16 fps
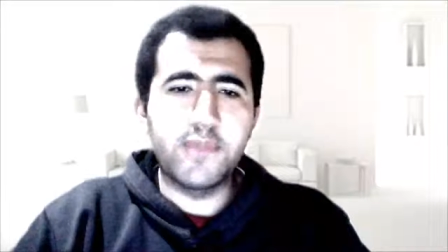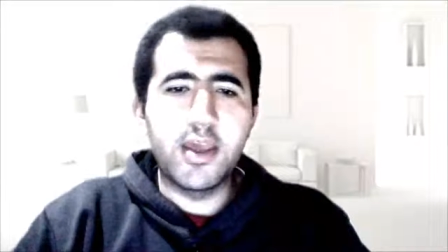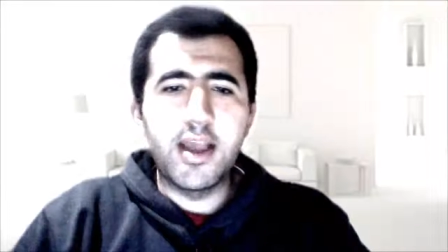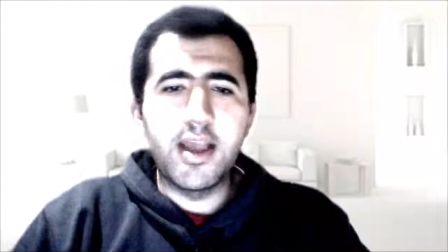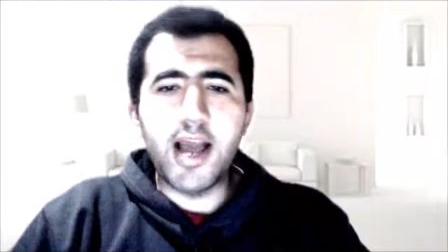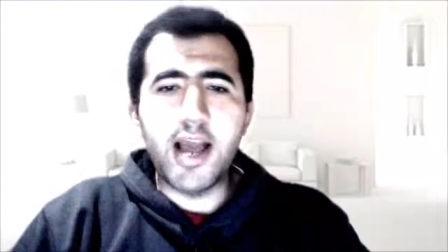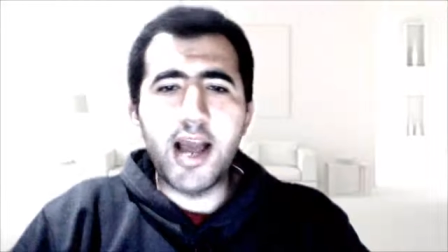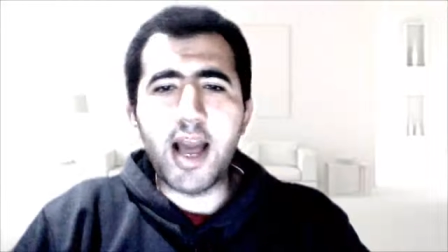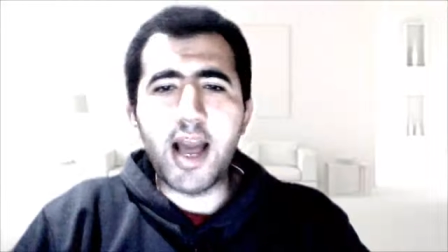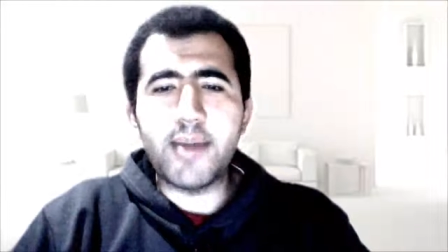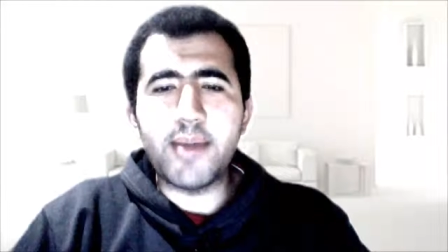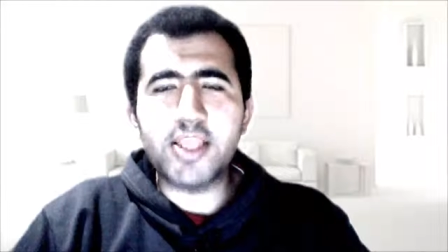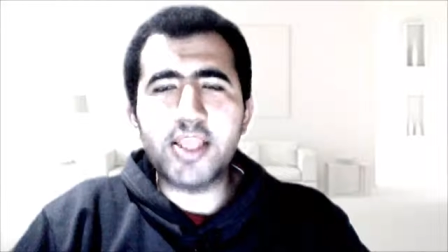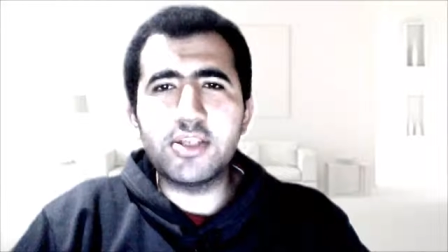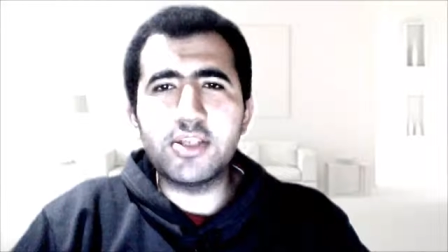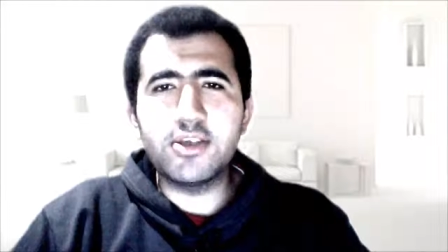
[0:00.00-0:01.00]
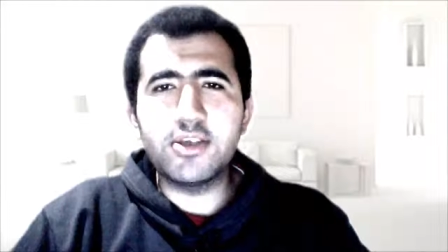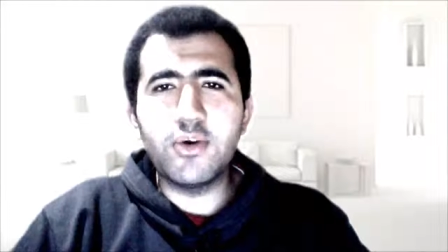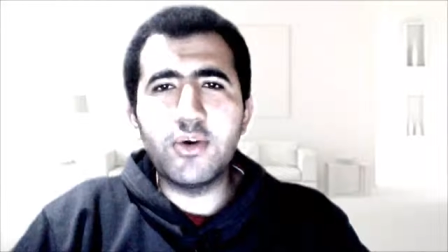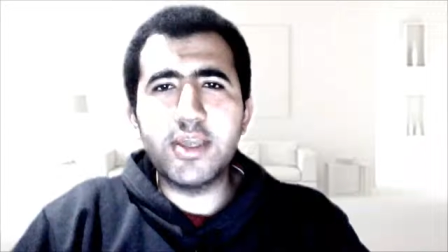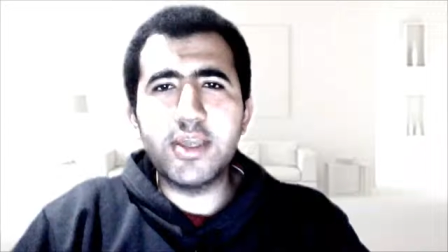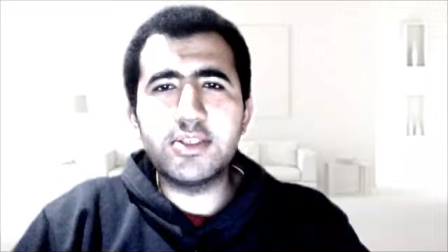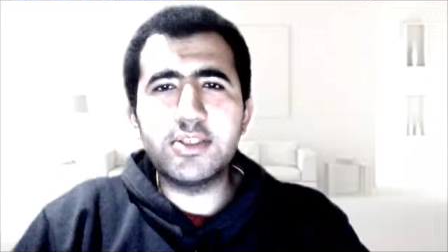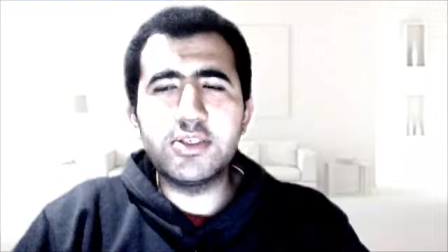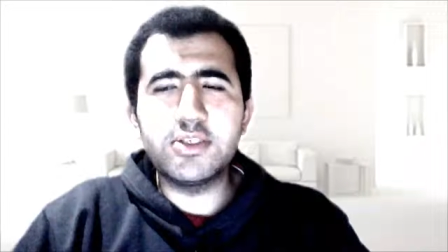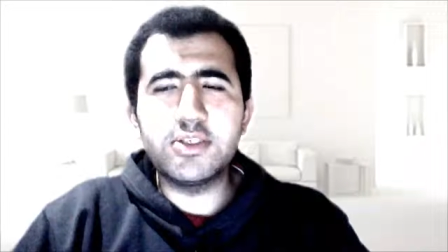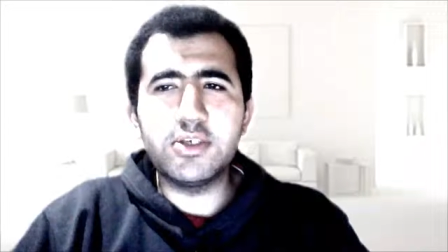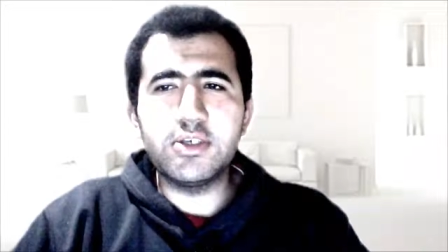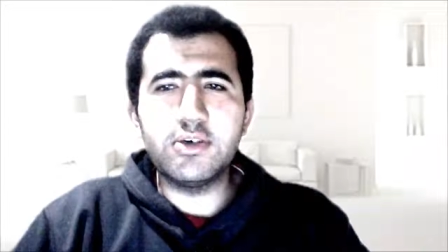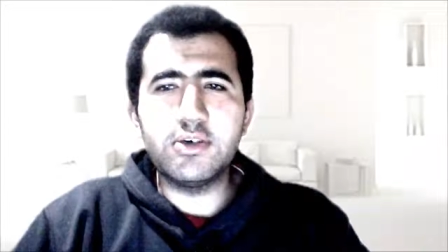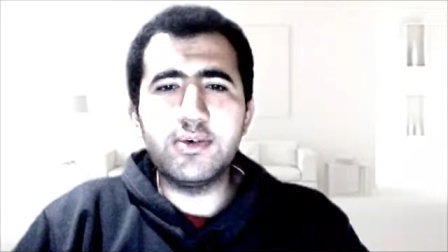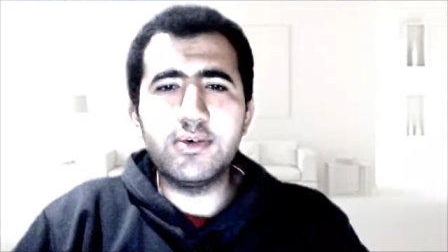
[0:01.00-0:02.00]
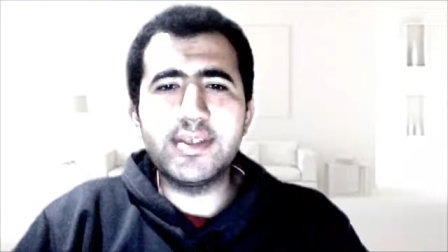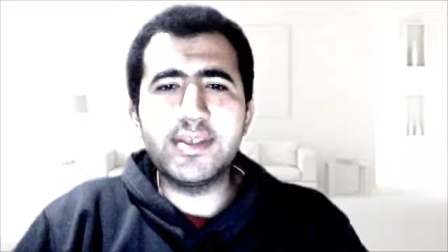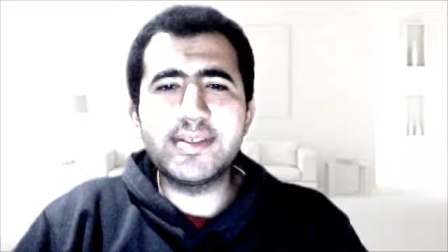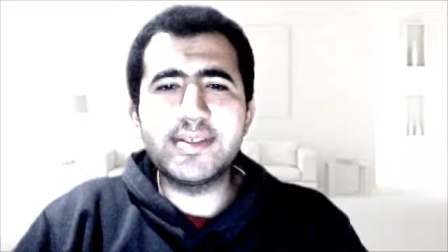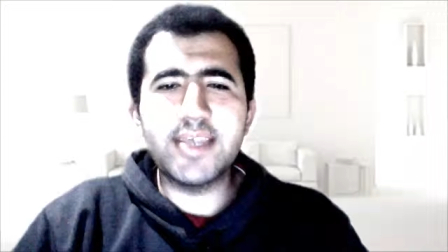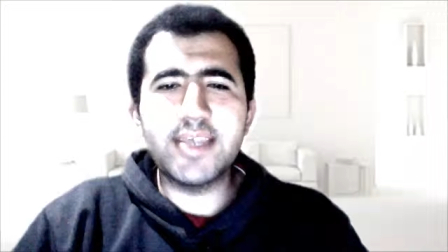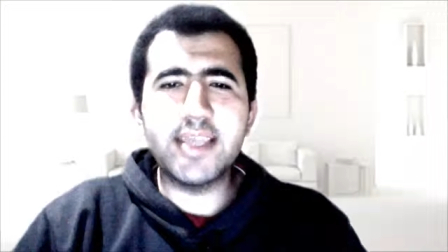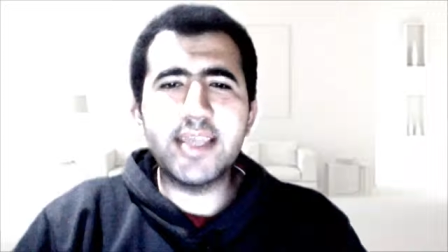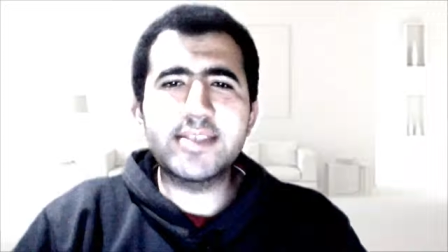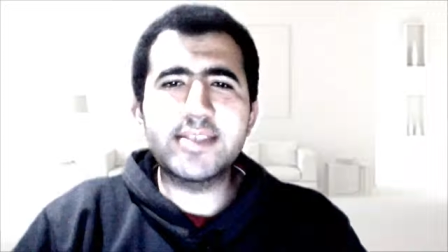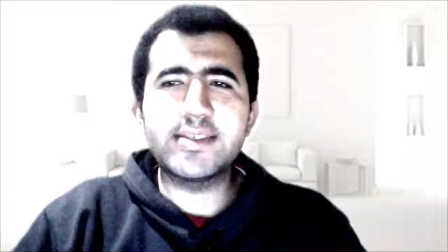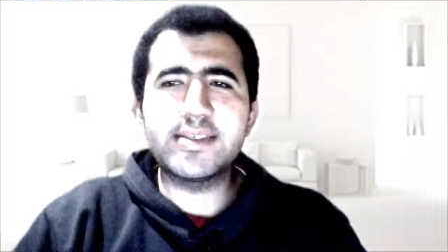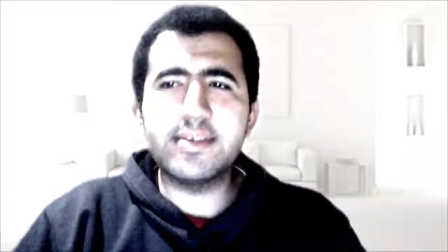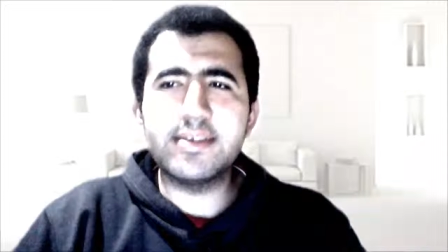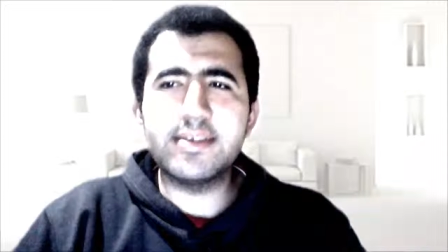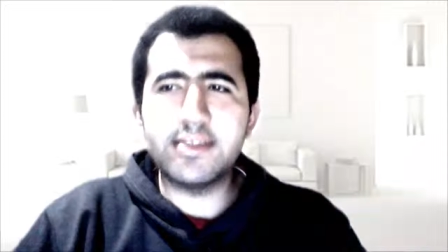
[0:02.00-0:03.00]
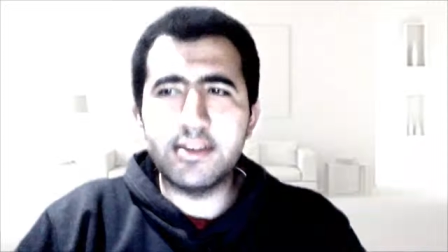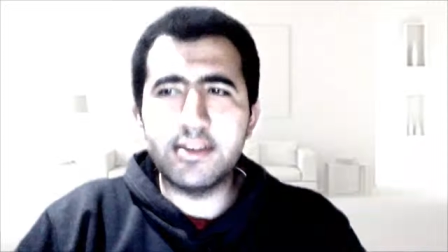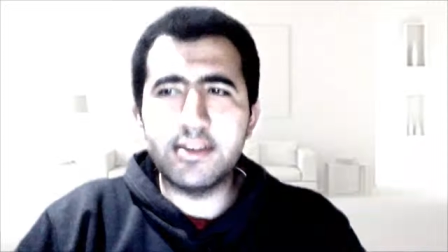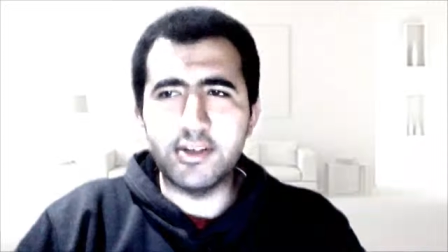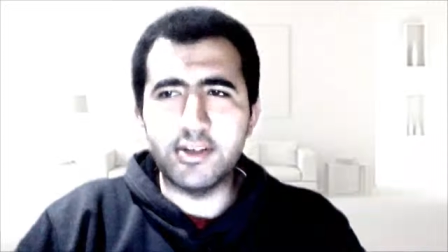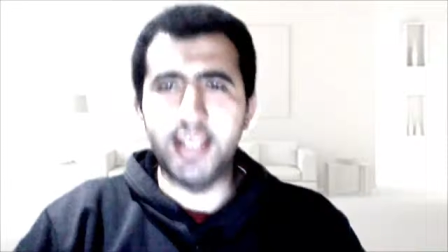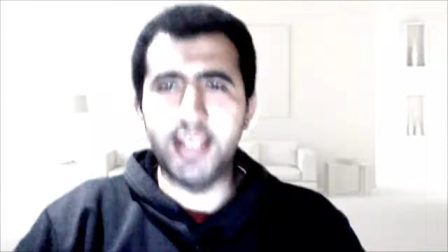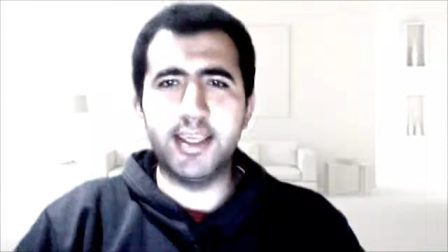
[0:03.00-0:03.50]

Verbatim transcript: I'm actually going to say it slowly